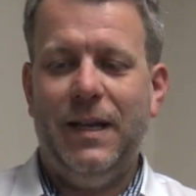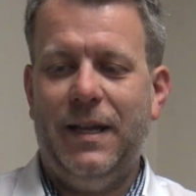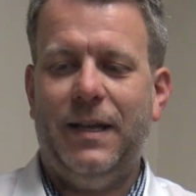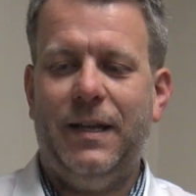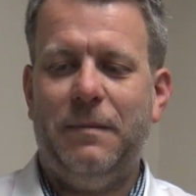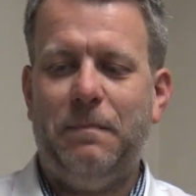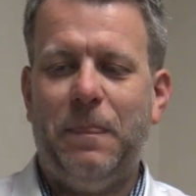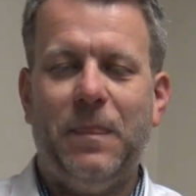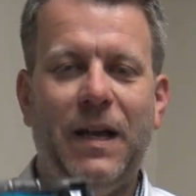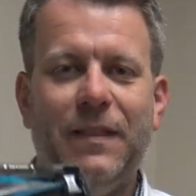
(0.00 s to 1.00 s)
and
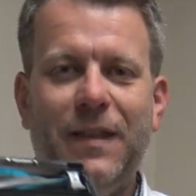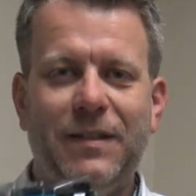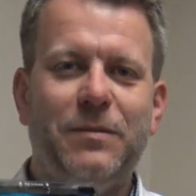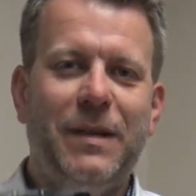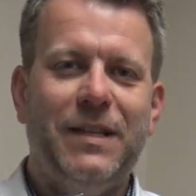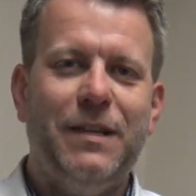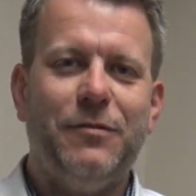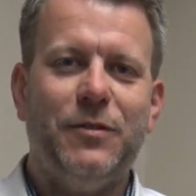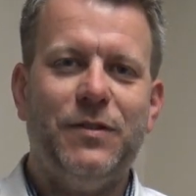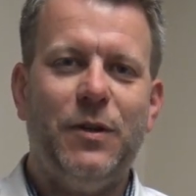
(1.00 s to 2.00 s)
that's the main
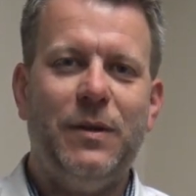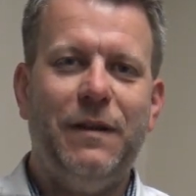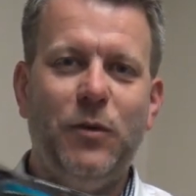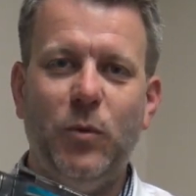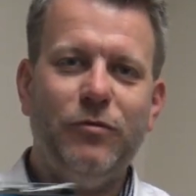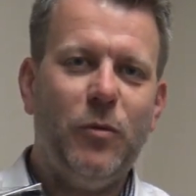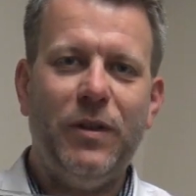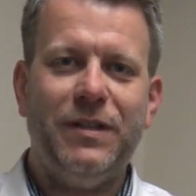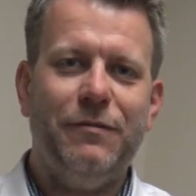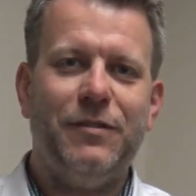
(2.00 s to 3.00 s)
difference. So if you're wondering what
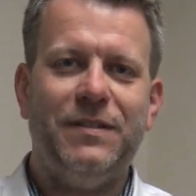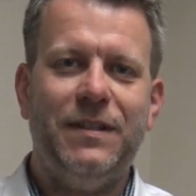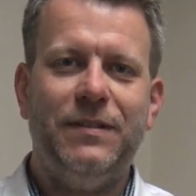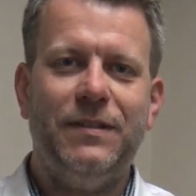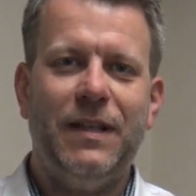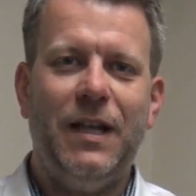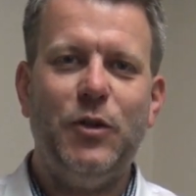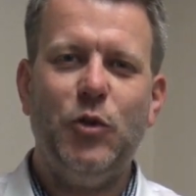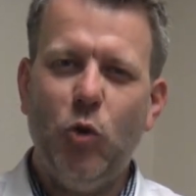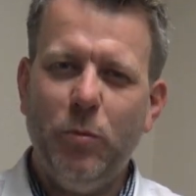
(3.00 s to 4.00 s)
the difference is,
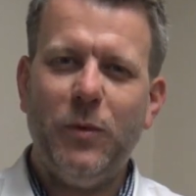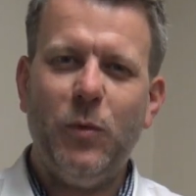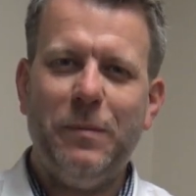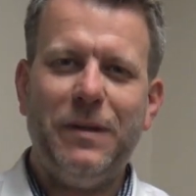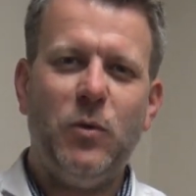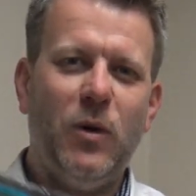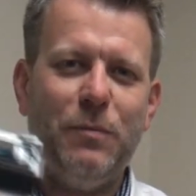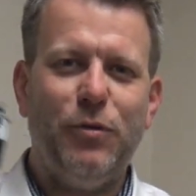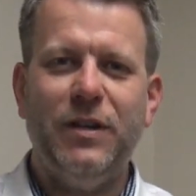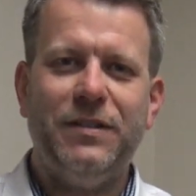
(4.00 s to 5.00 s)
and normally there will be quite a
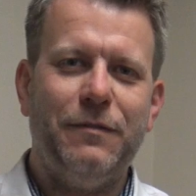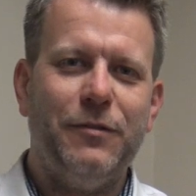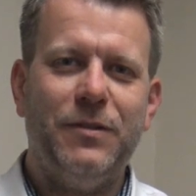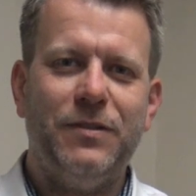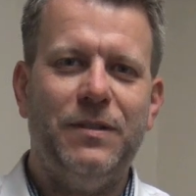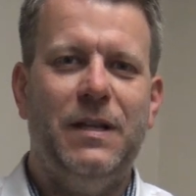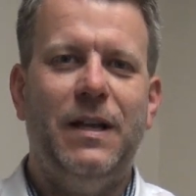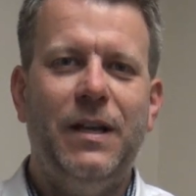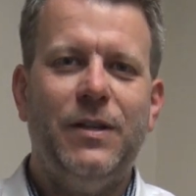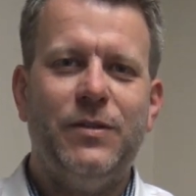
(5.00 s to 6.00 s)
price difference,
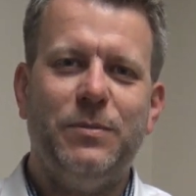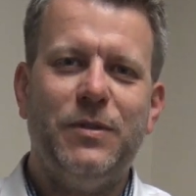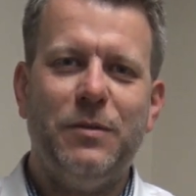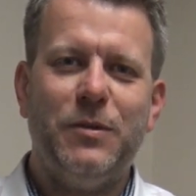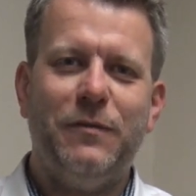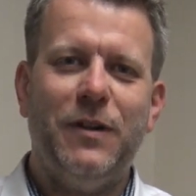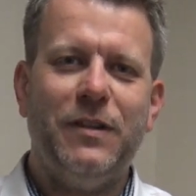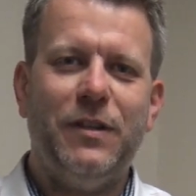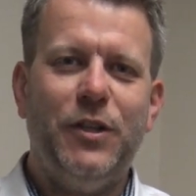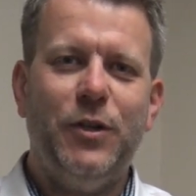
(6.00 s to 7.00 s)
sometimes you'll find
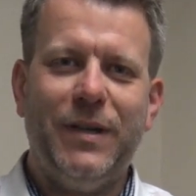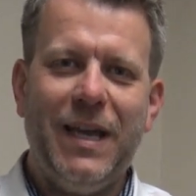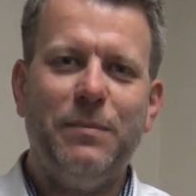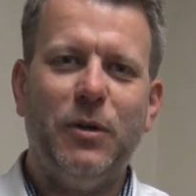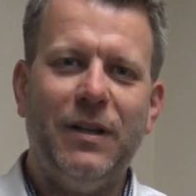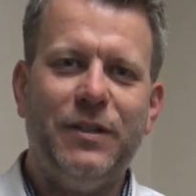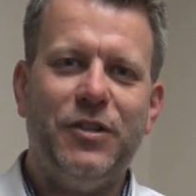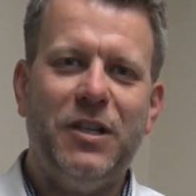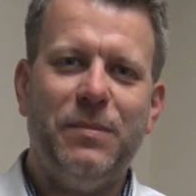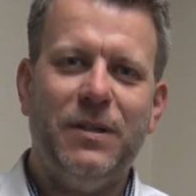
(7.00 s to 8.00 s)
that the UK model is
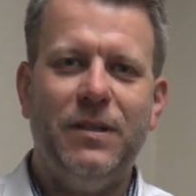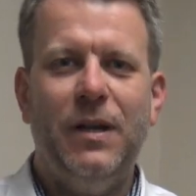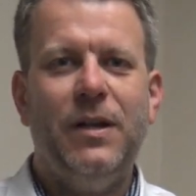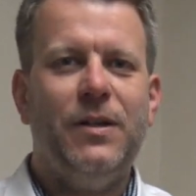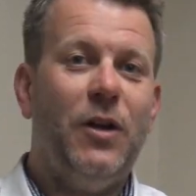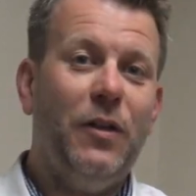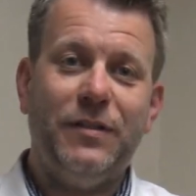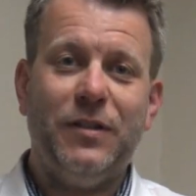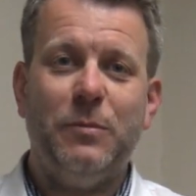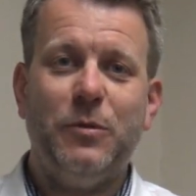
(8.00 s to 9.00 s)
cheaper, other
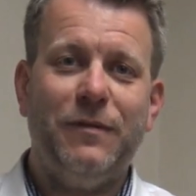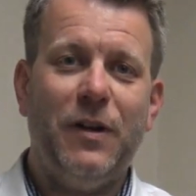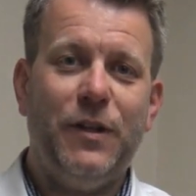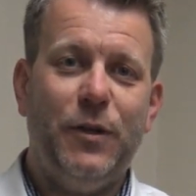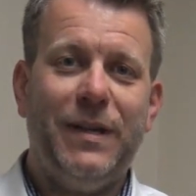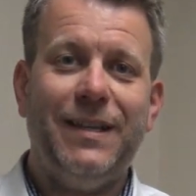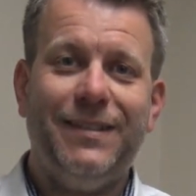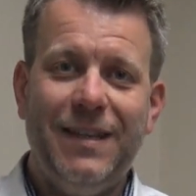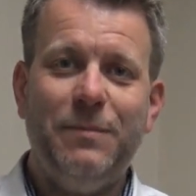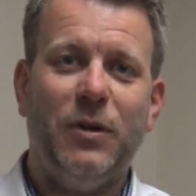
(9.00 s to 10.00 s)
times you'll find the
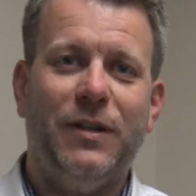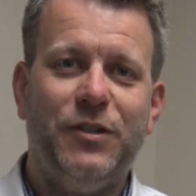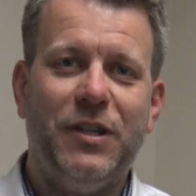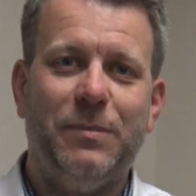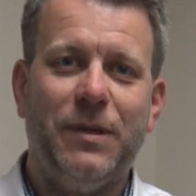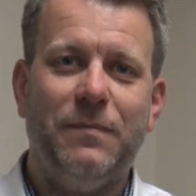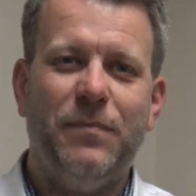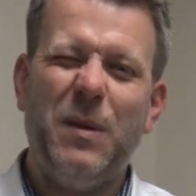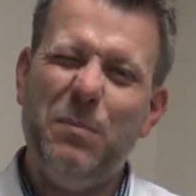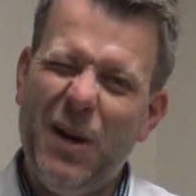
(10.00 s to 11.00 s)
UKT model is cheaper.
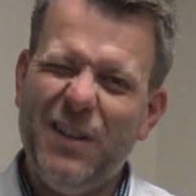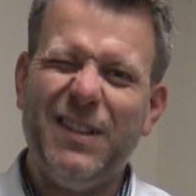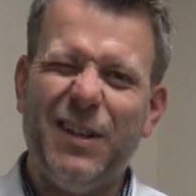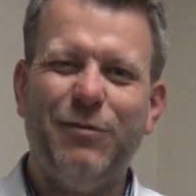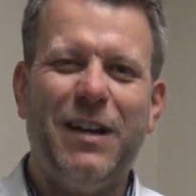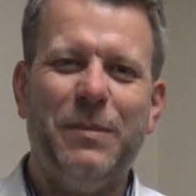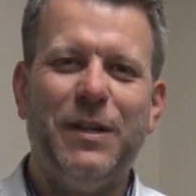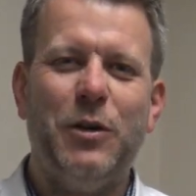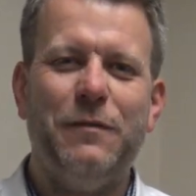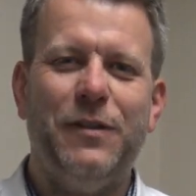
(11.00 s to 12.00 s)
Personally, I'd recommend
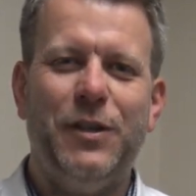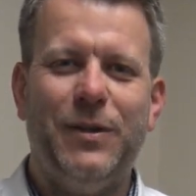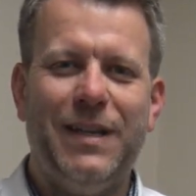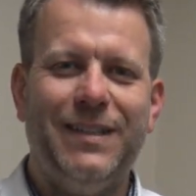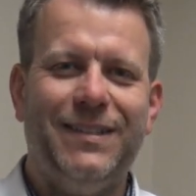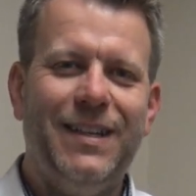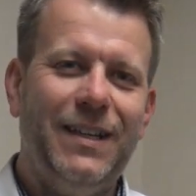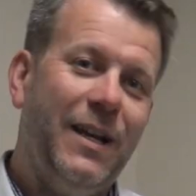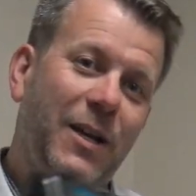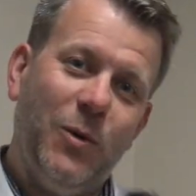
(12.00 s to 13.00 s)
going for the UKT,
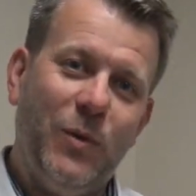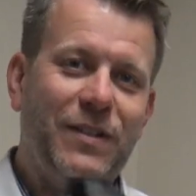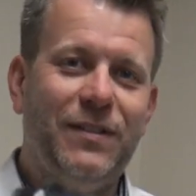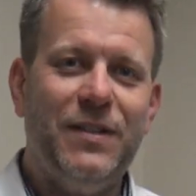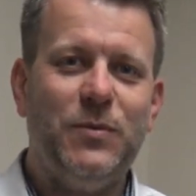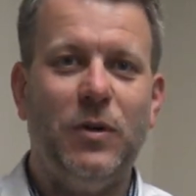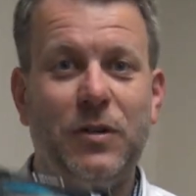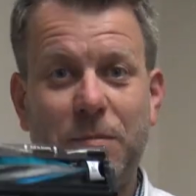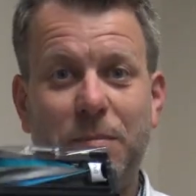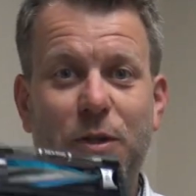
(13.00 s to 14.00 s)
which is this
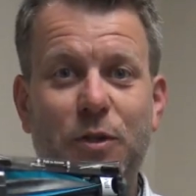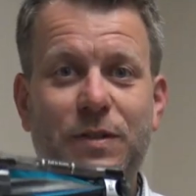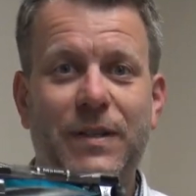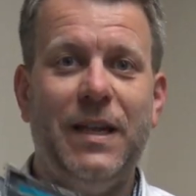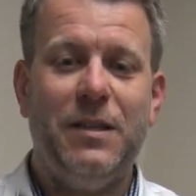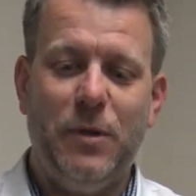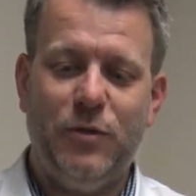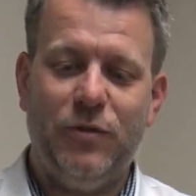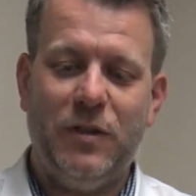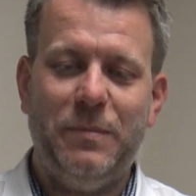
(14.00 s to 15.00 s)
one, because you get the
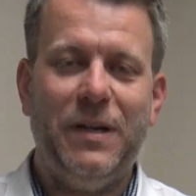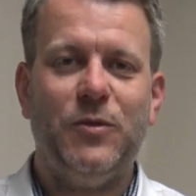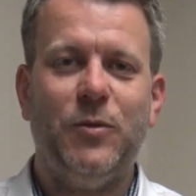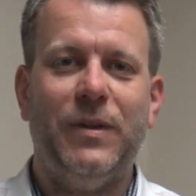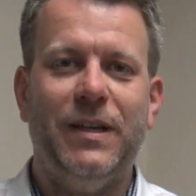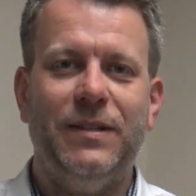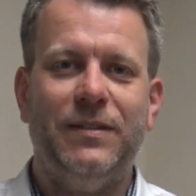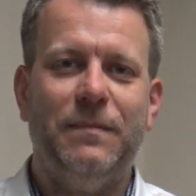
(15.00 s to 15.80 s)
motorised pet tool with it.